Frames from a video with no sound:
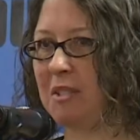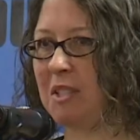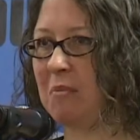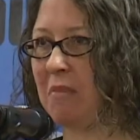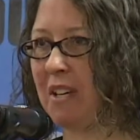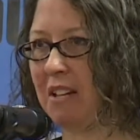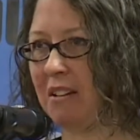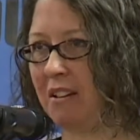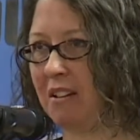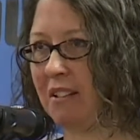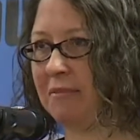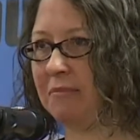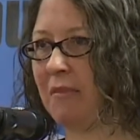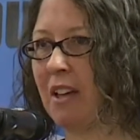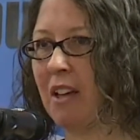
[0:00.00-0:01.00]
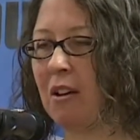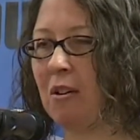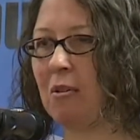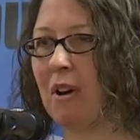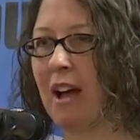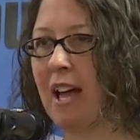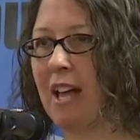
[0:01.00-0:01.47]
speaker,
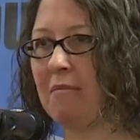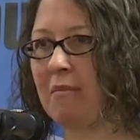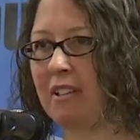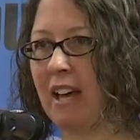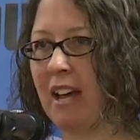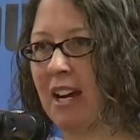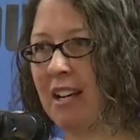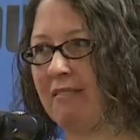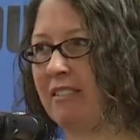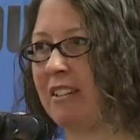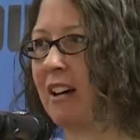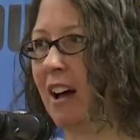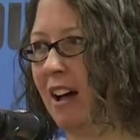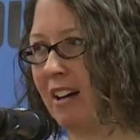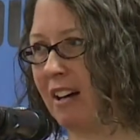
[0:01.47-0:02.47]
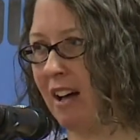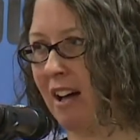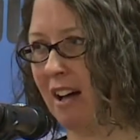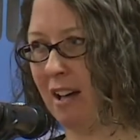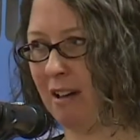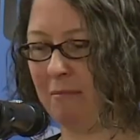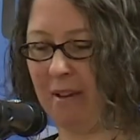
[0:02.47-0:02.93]
who I am kind of
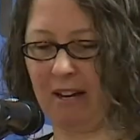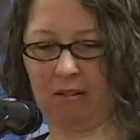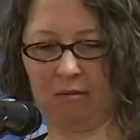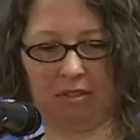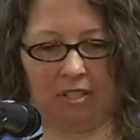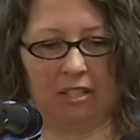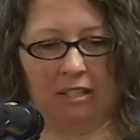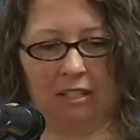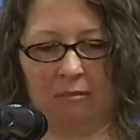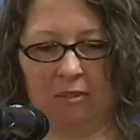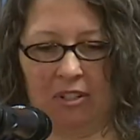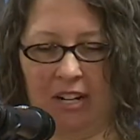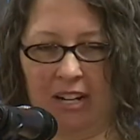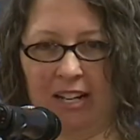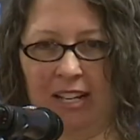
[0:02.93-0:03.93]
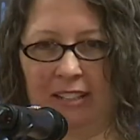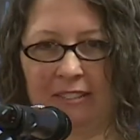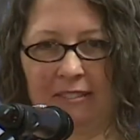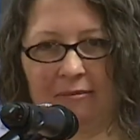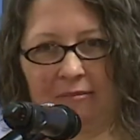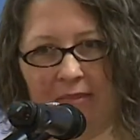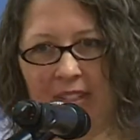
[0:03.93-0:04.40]
gaga about. I'm trying to
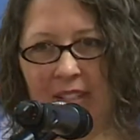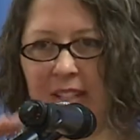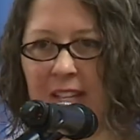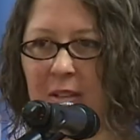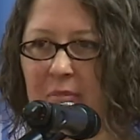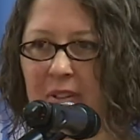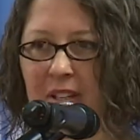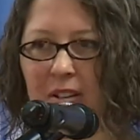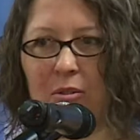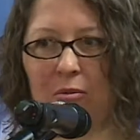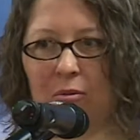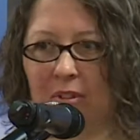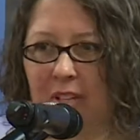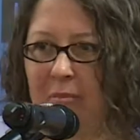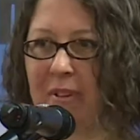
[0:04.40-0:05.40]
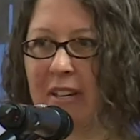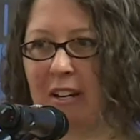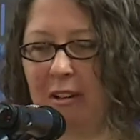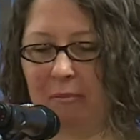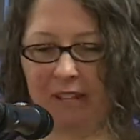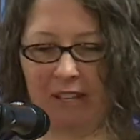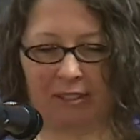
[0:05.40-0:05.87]
keep it cool up
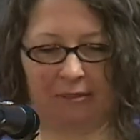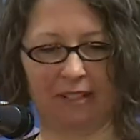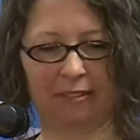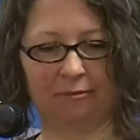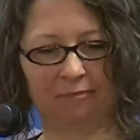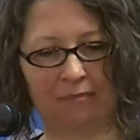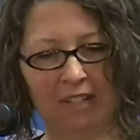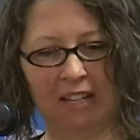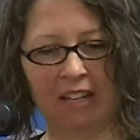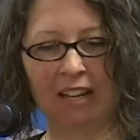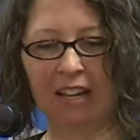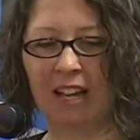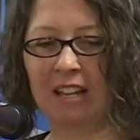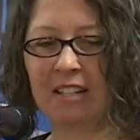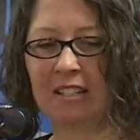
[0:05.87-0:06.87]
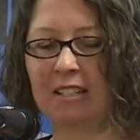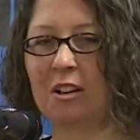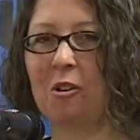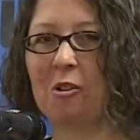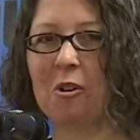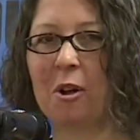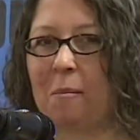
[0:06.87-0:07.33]
here, but...
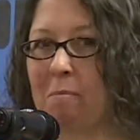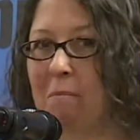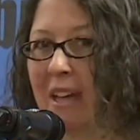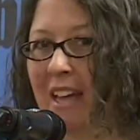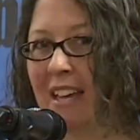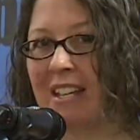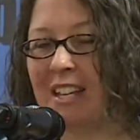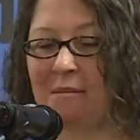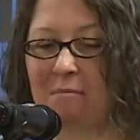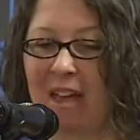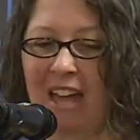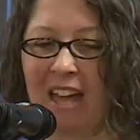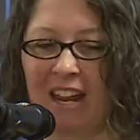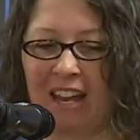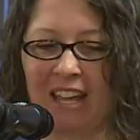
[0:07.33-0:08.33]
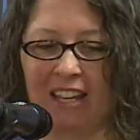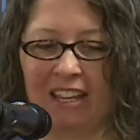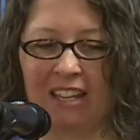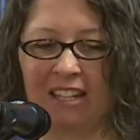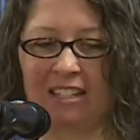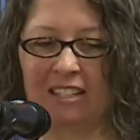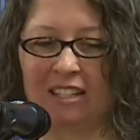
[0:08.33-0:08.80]
So Mandy Manning
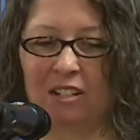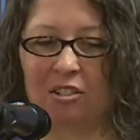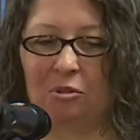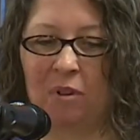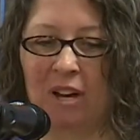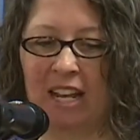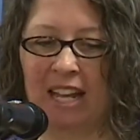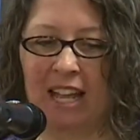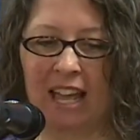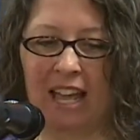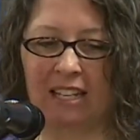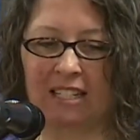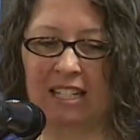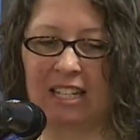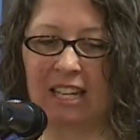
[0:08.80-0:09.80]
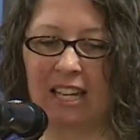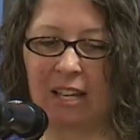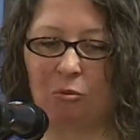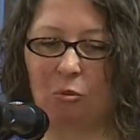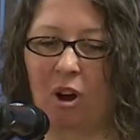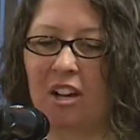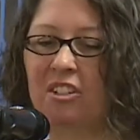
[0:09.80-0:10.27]
is the
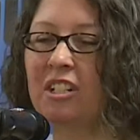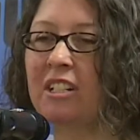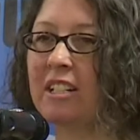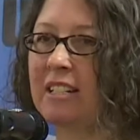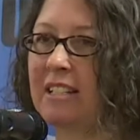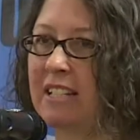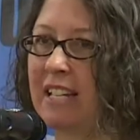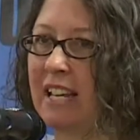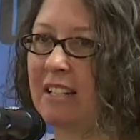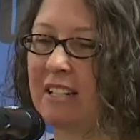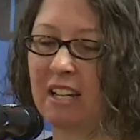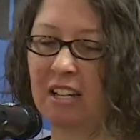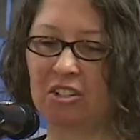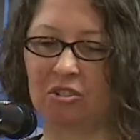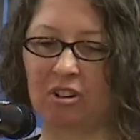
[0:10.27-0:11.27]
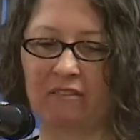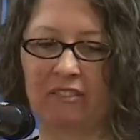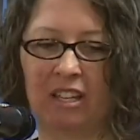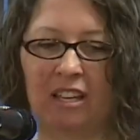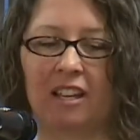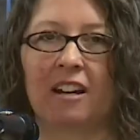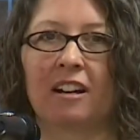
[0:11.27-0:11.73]
2018 Washington State Teacher of
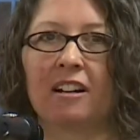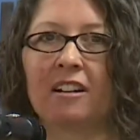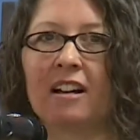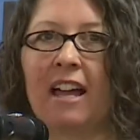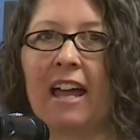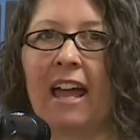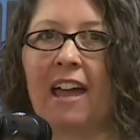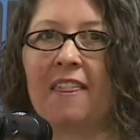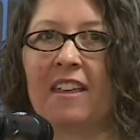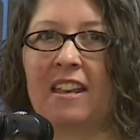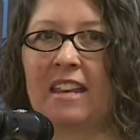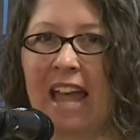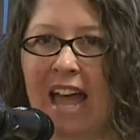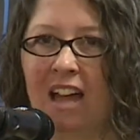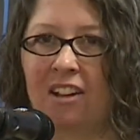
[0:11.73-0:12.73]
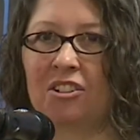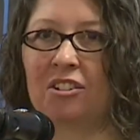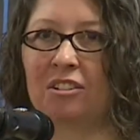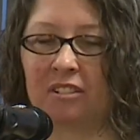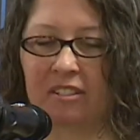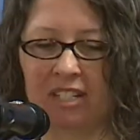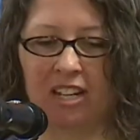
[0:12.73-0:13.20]
the Year and the
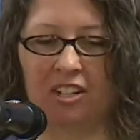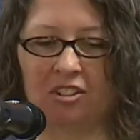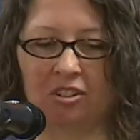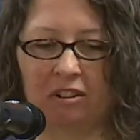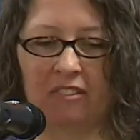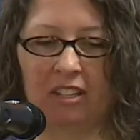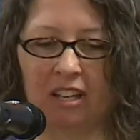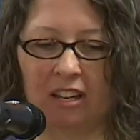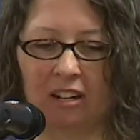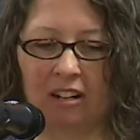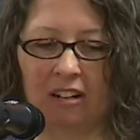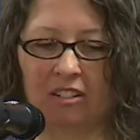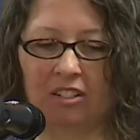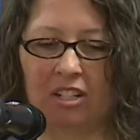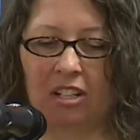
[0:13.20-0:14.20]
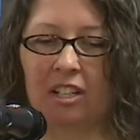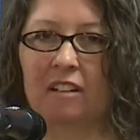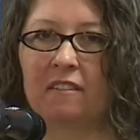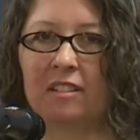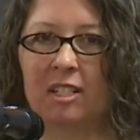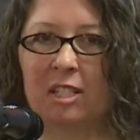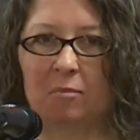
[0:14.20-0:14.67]
National Teacher of the Year. She
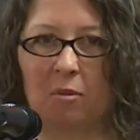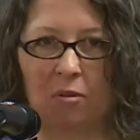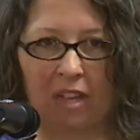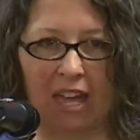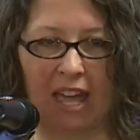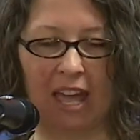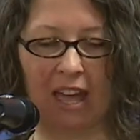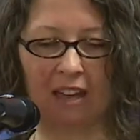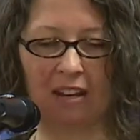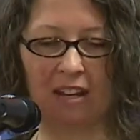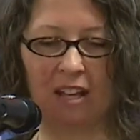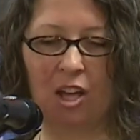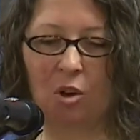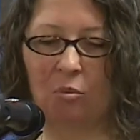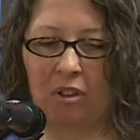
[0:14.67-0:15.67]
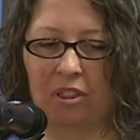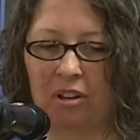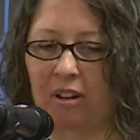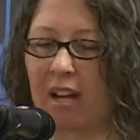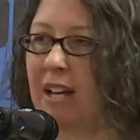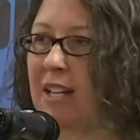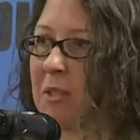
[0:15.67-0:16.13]
lives in Spokane with
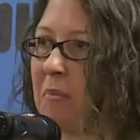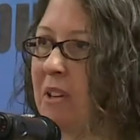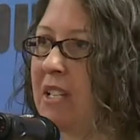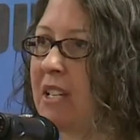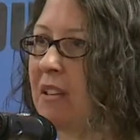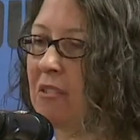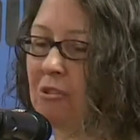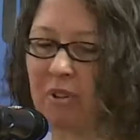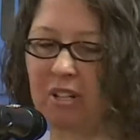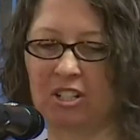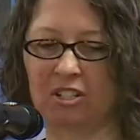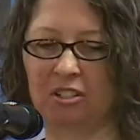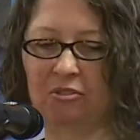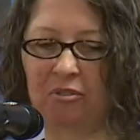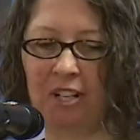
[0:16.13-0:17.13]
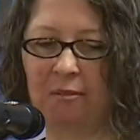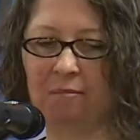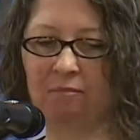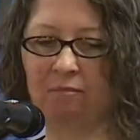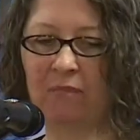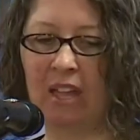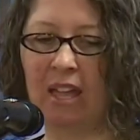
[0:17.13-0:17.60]
her husband and 3 children.
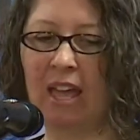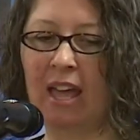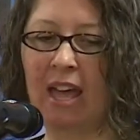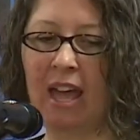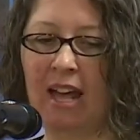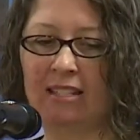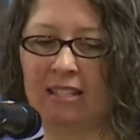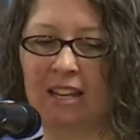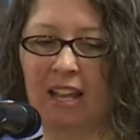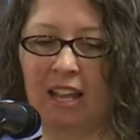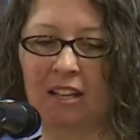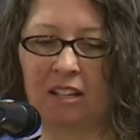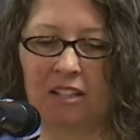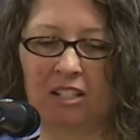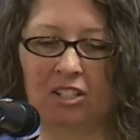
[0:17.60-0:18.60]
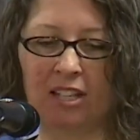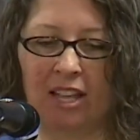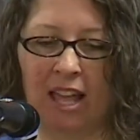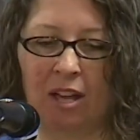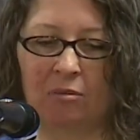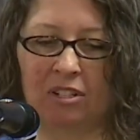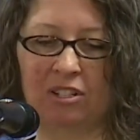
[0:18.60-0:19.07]
As an English
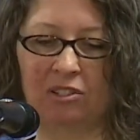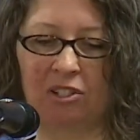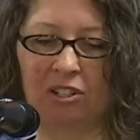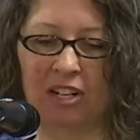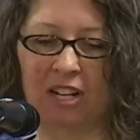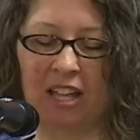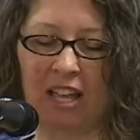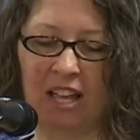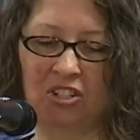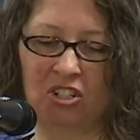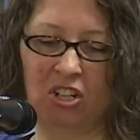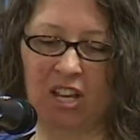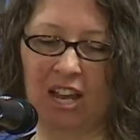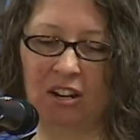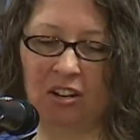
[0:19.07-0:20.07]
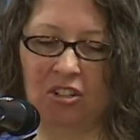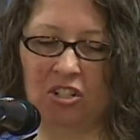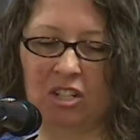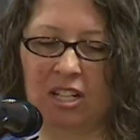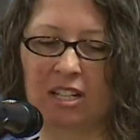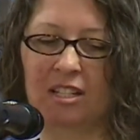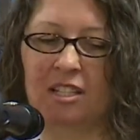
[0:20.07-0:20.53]
language learning educator,
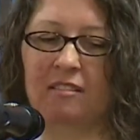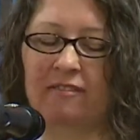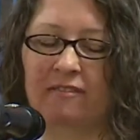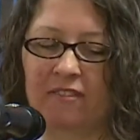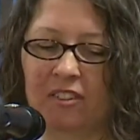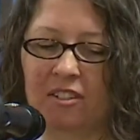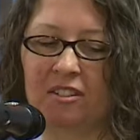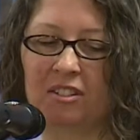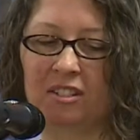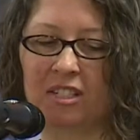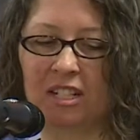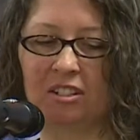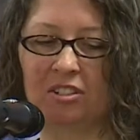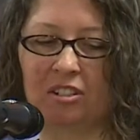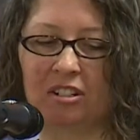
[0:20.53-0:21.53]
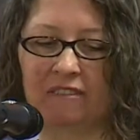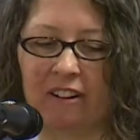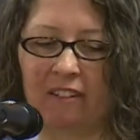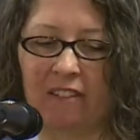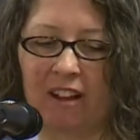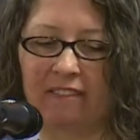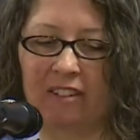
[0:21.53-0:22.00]
she is the first teacher
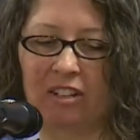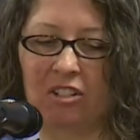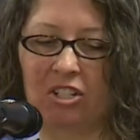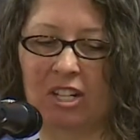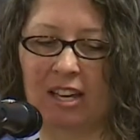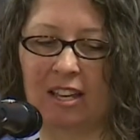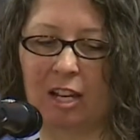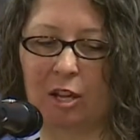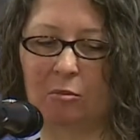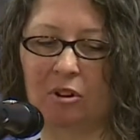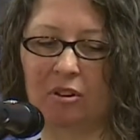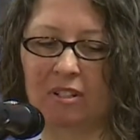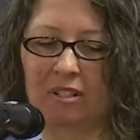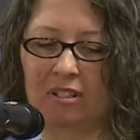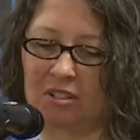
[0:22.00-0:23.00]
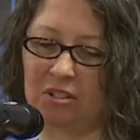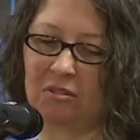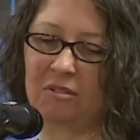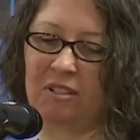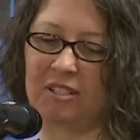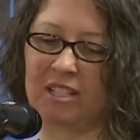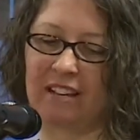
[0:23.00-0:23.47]
for refugee and immigrant
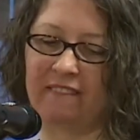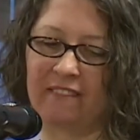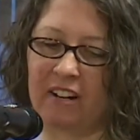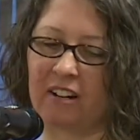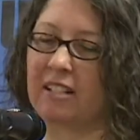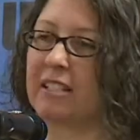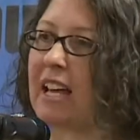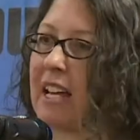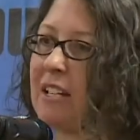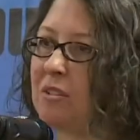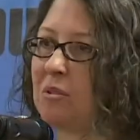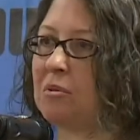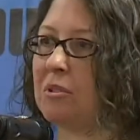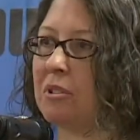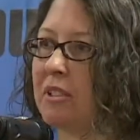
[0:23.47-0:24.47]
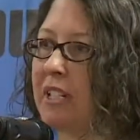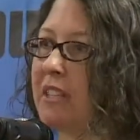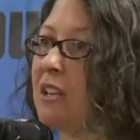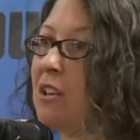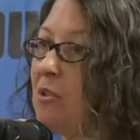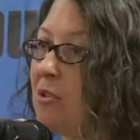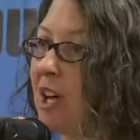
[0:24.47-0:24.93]
students at Ferris High School in
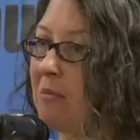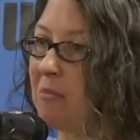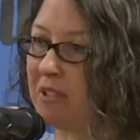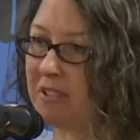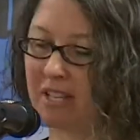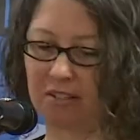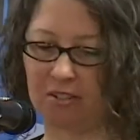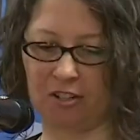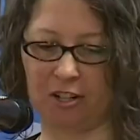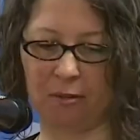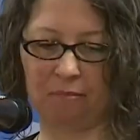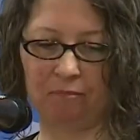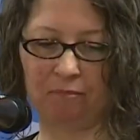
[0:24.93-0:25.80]
the Newcomer Center.